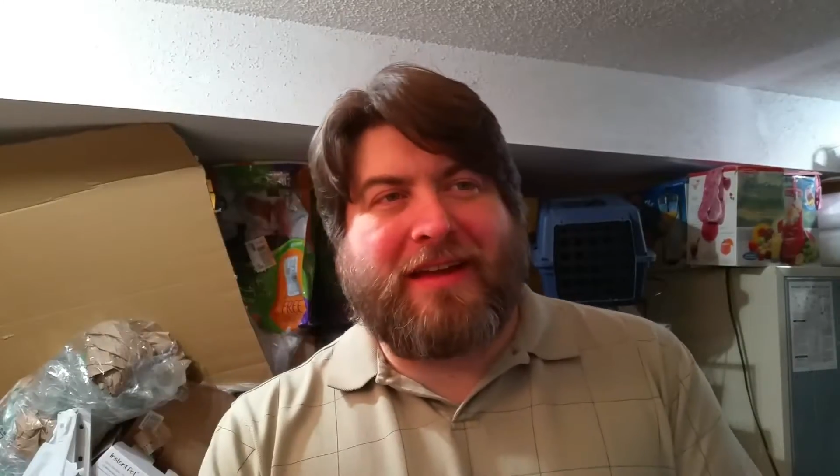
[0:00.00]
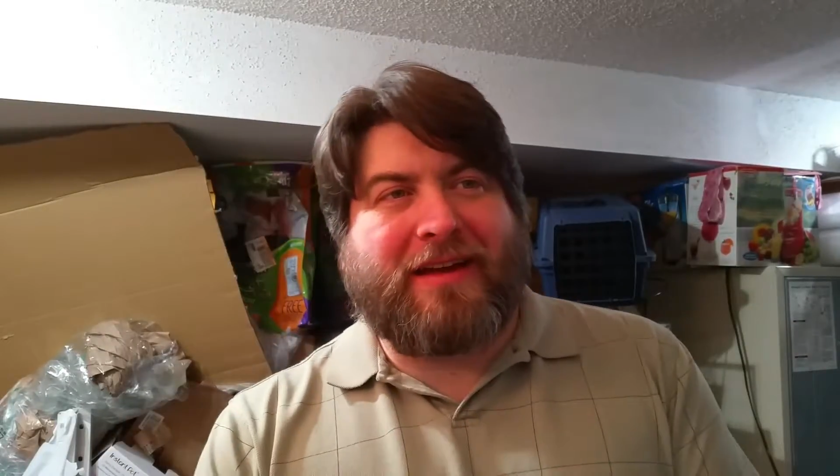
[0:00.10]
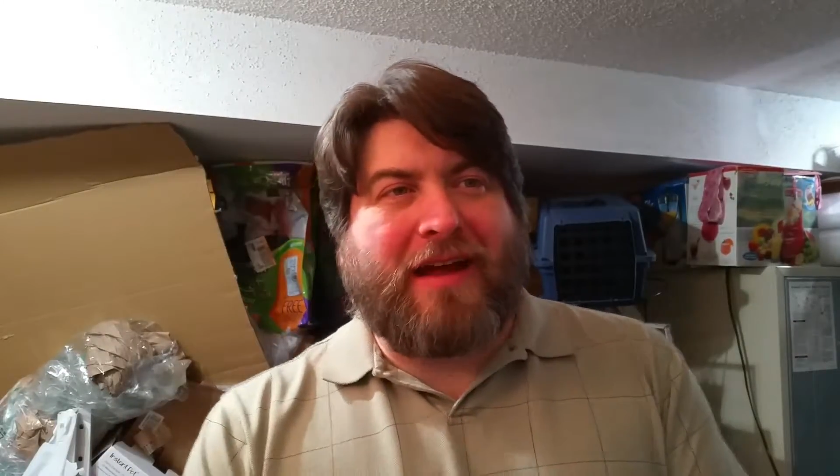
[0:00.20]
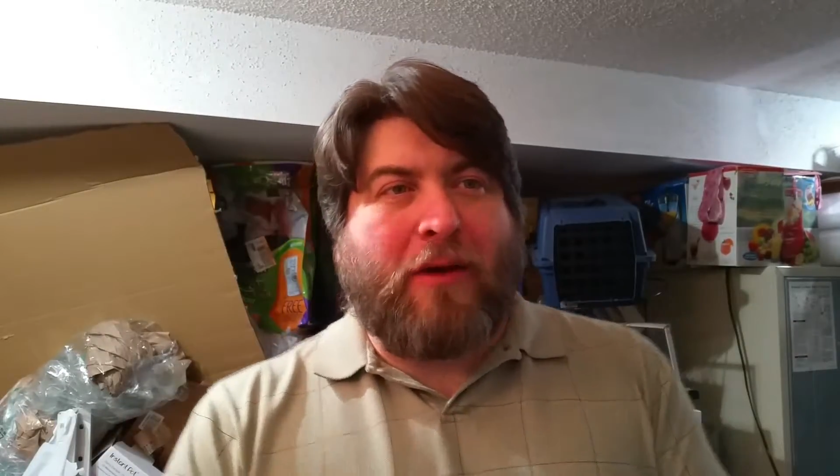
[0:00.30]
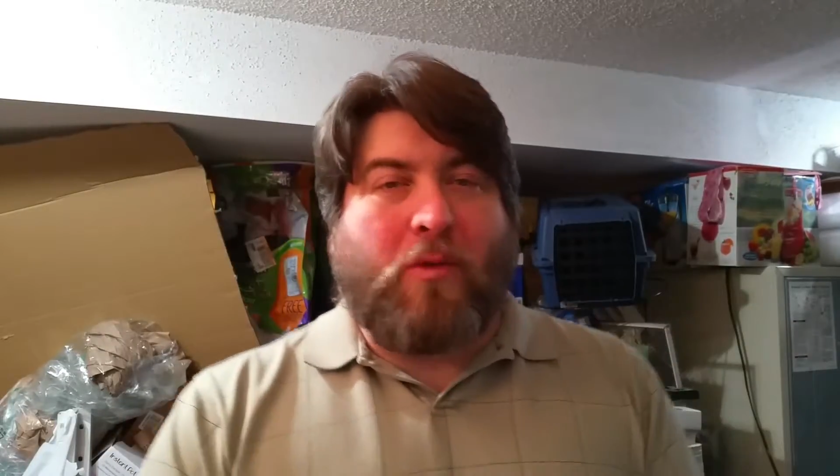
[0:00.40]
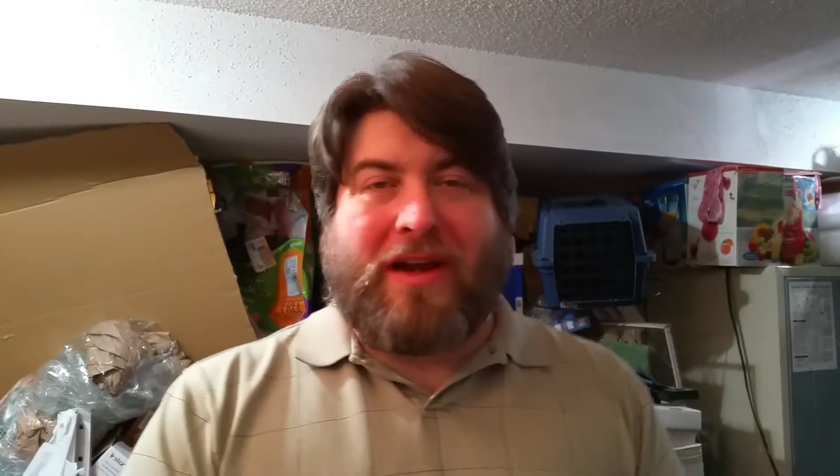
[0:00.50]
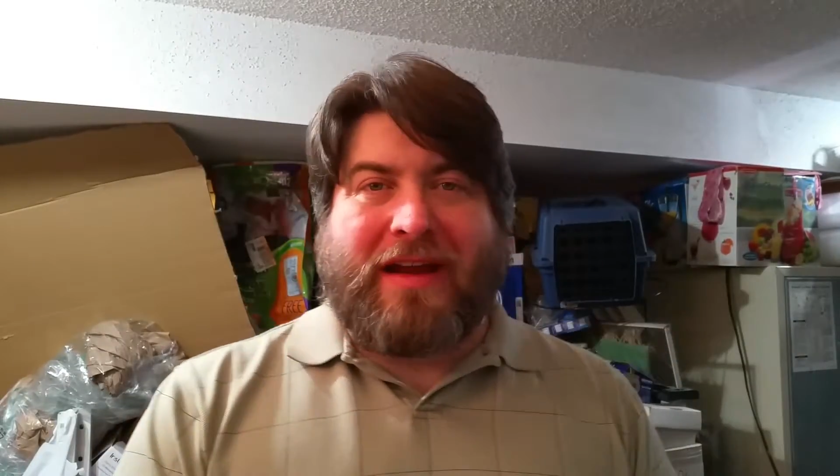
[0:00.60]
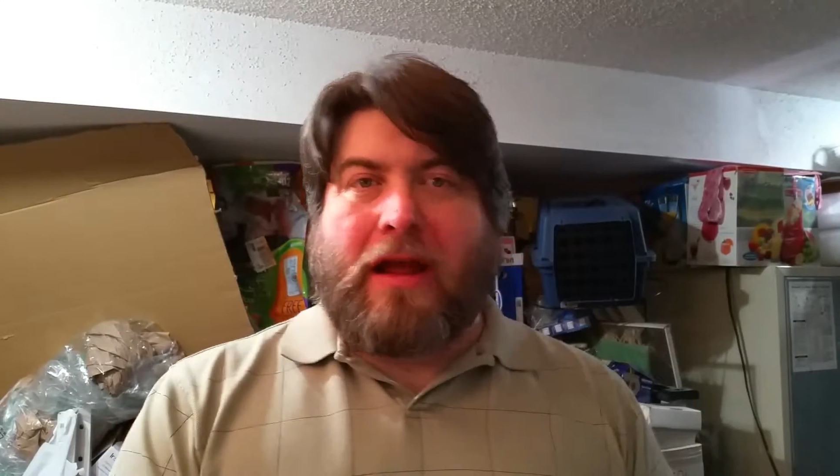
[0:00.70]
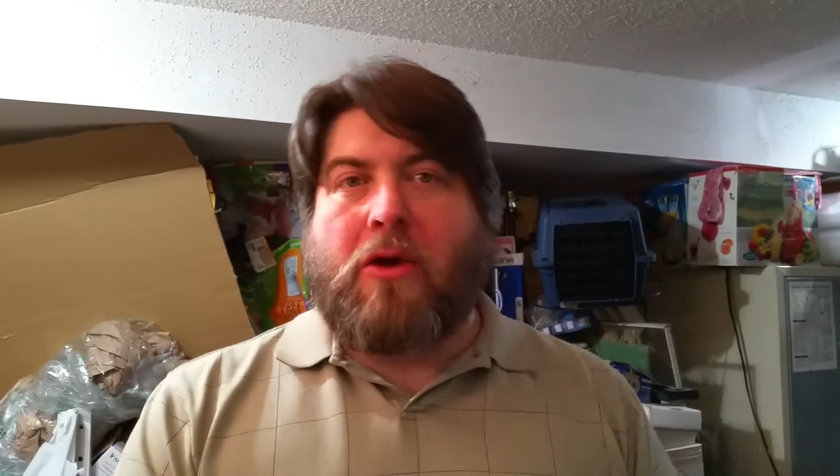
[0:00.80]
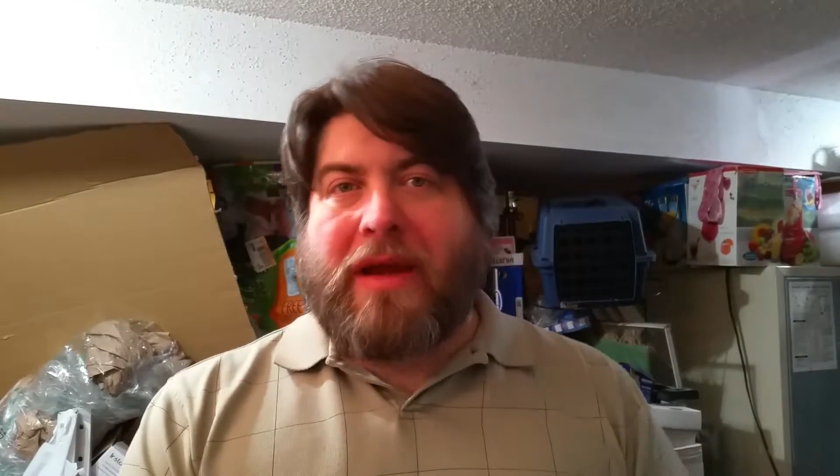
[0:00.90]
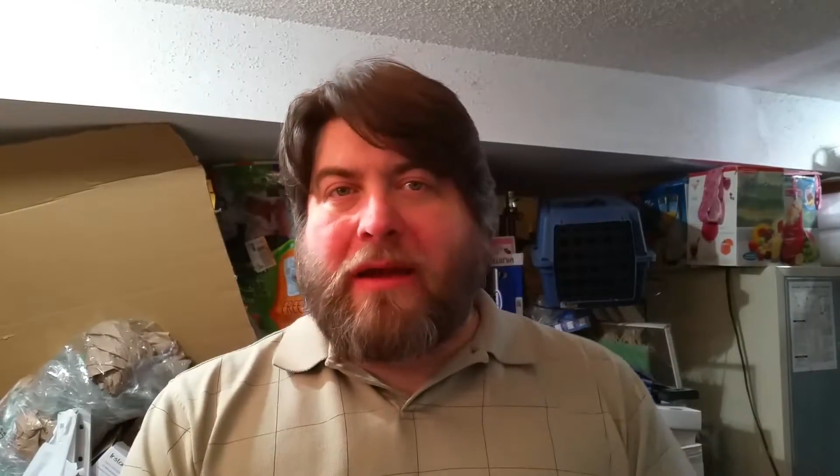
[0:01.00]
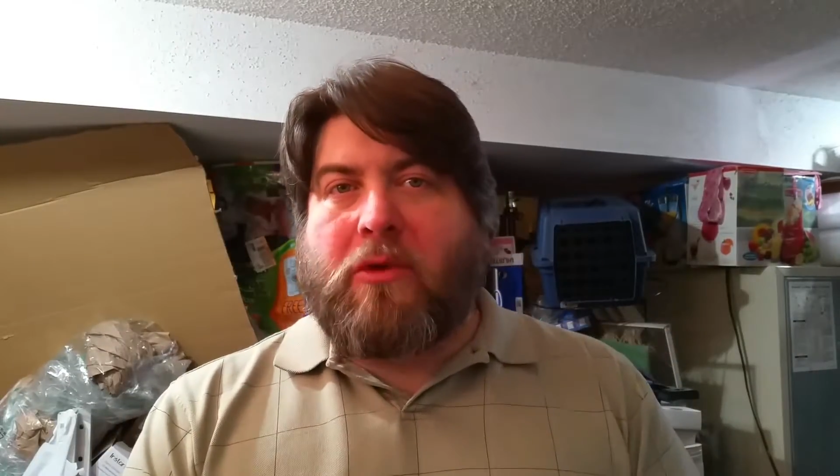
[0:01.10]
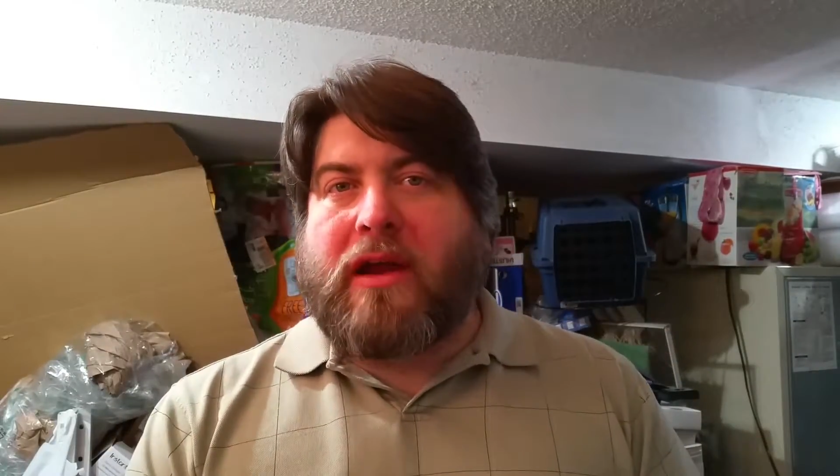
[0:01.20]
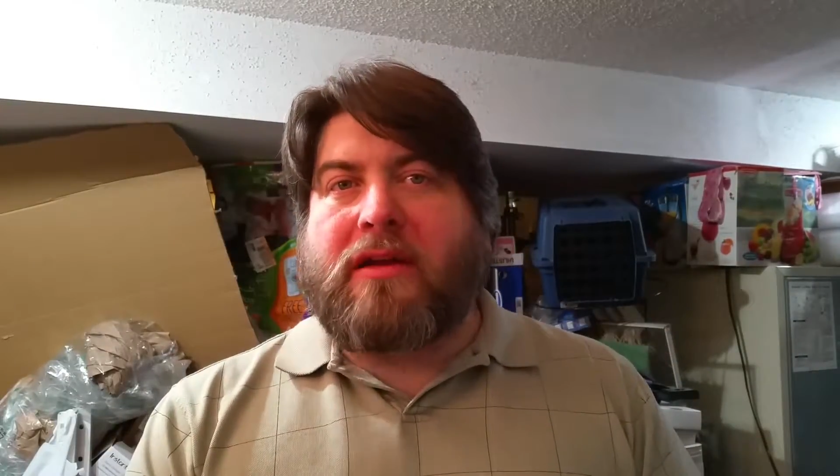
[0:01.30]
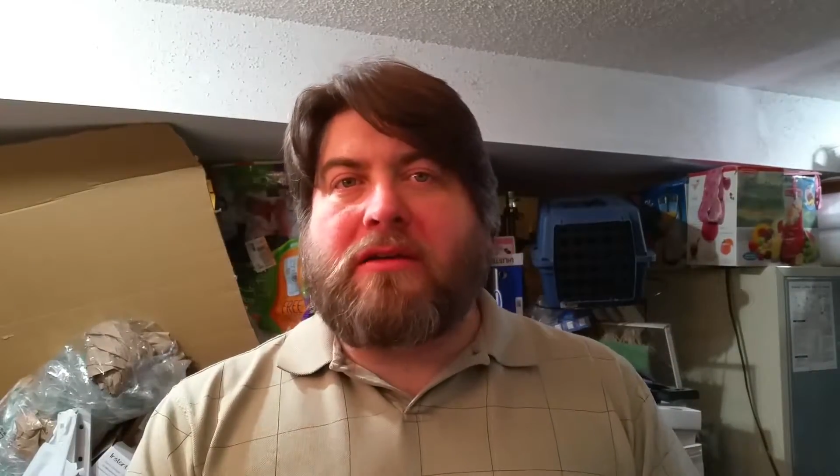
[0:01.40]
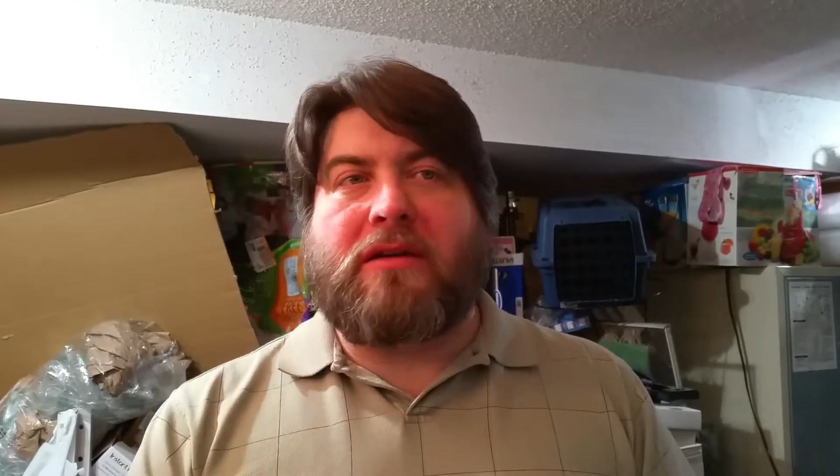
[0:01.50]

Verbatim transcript: uh, I wanted to go anyway,